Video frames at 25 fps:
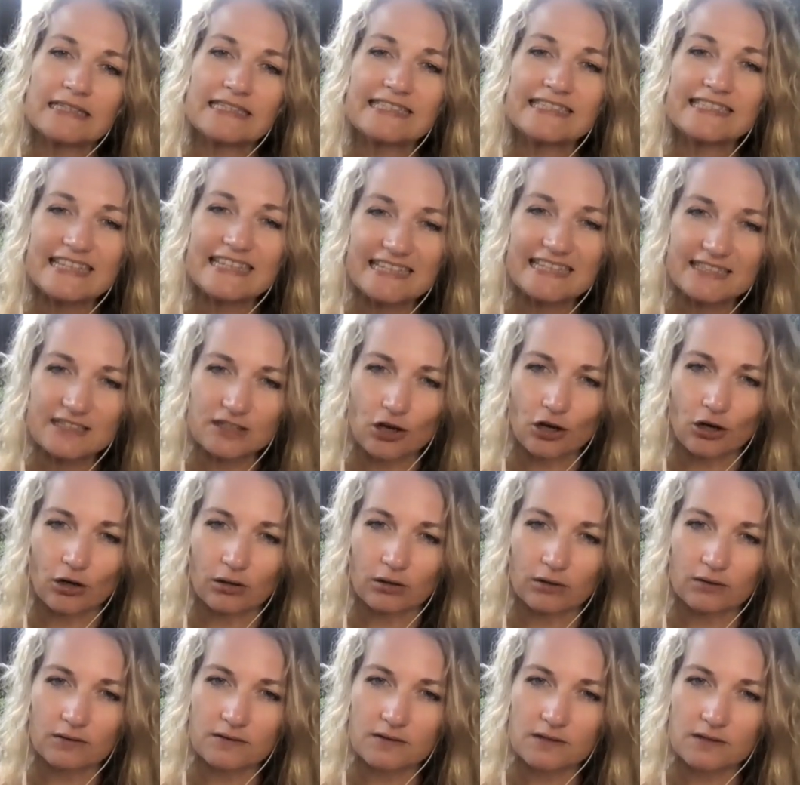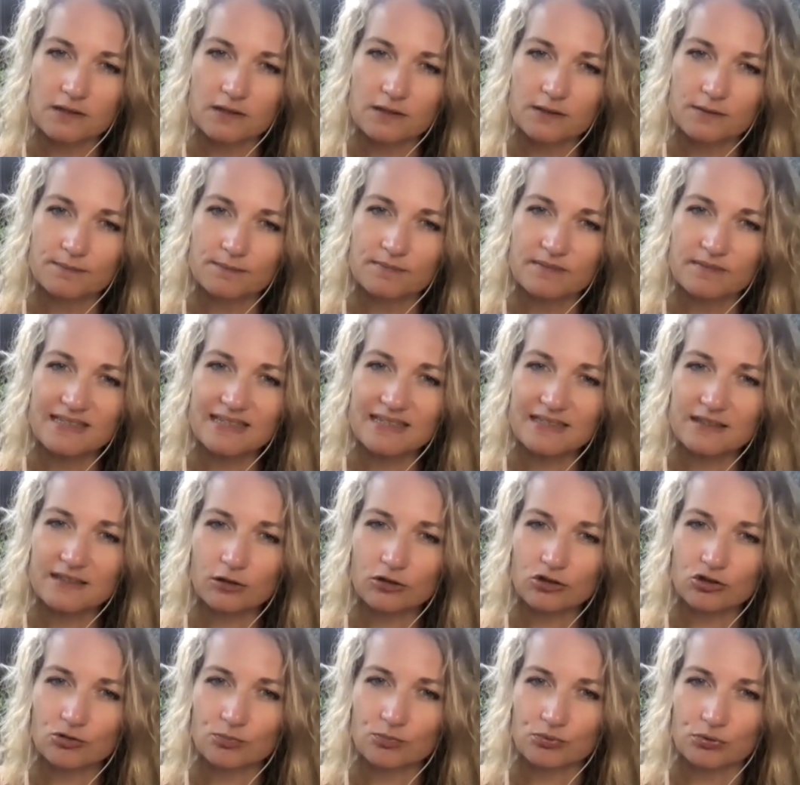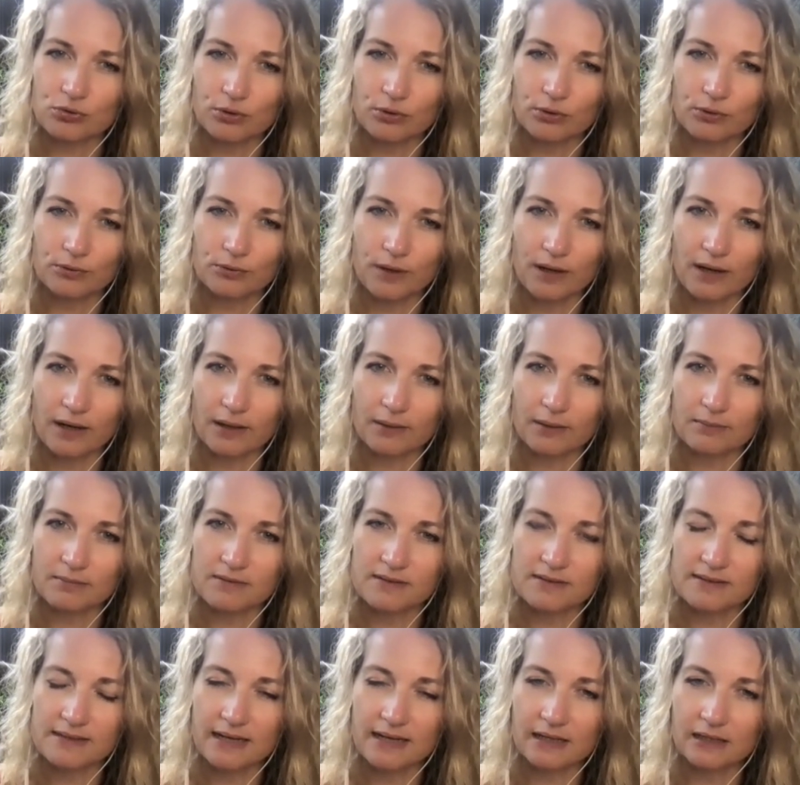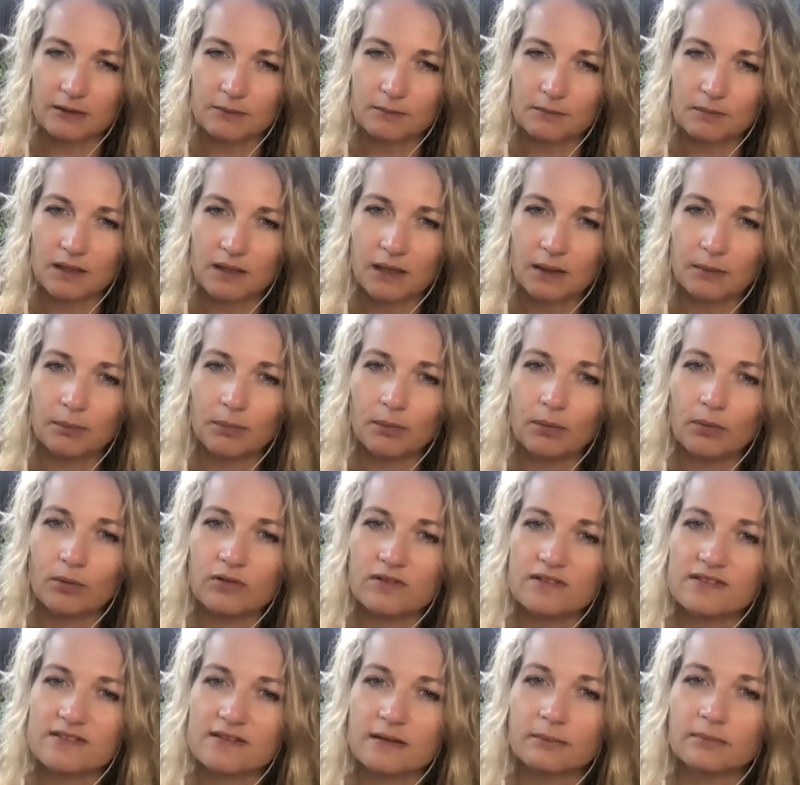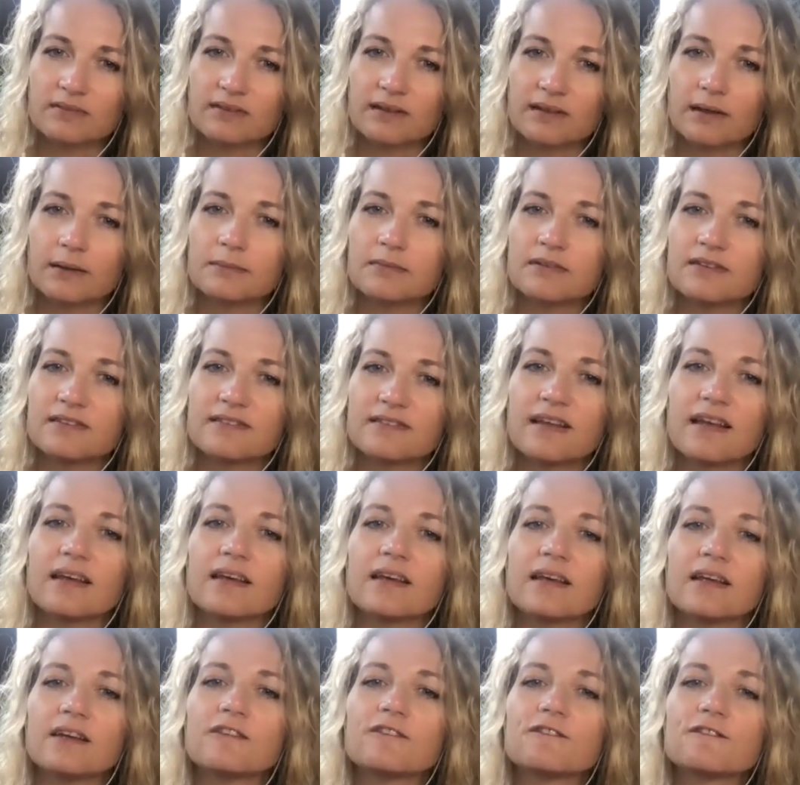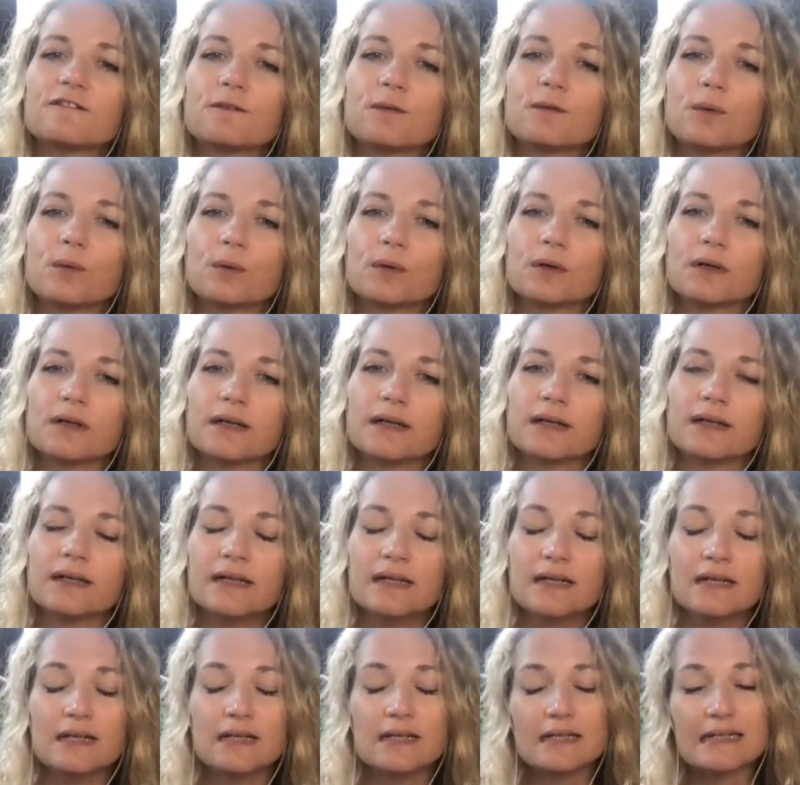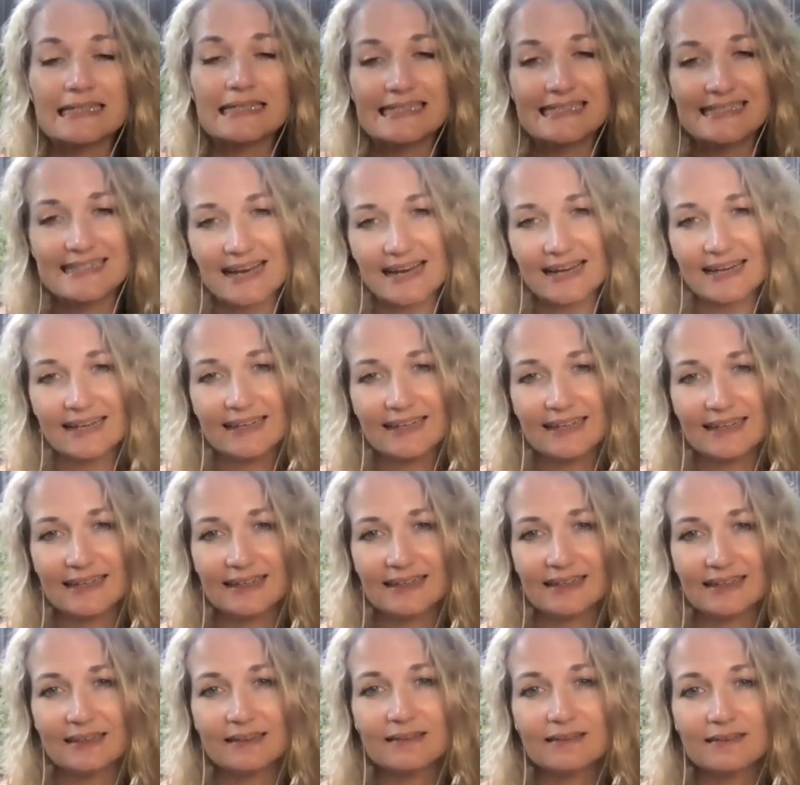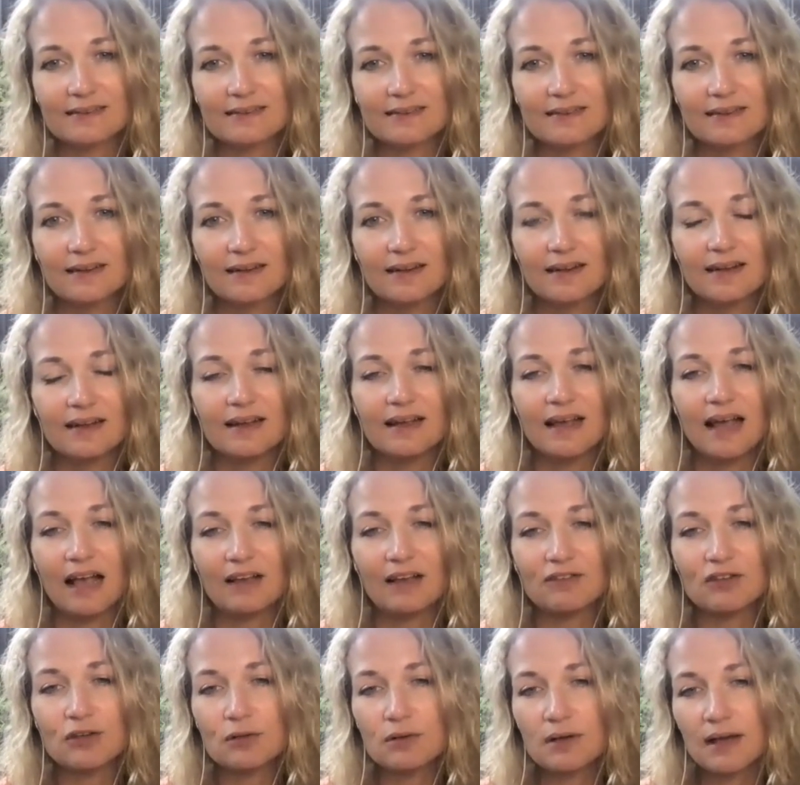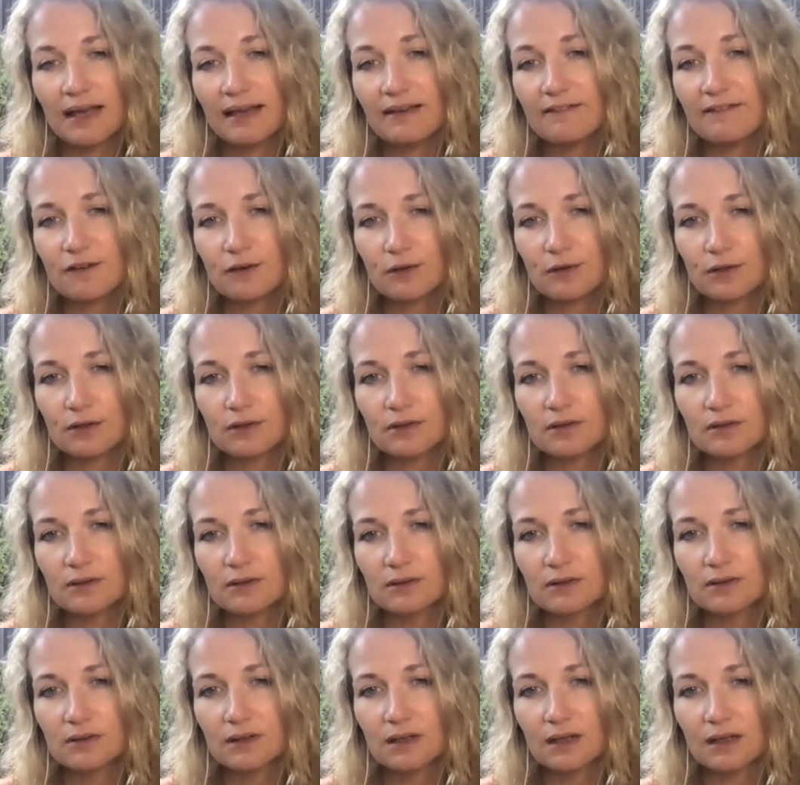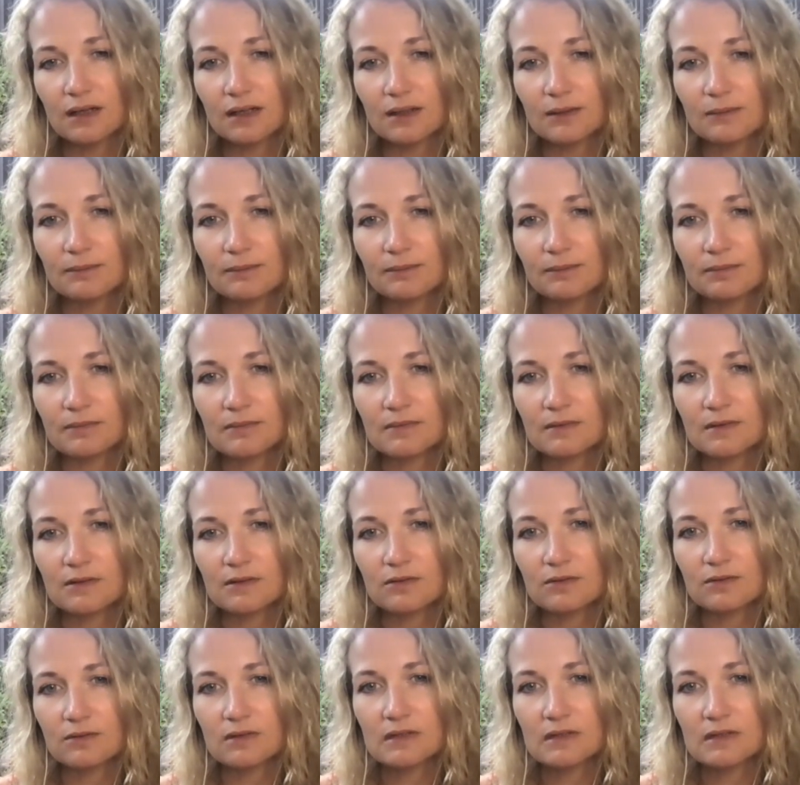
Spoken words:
detox programs that people sometimes take it for diet. Have you ever done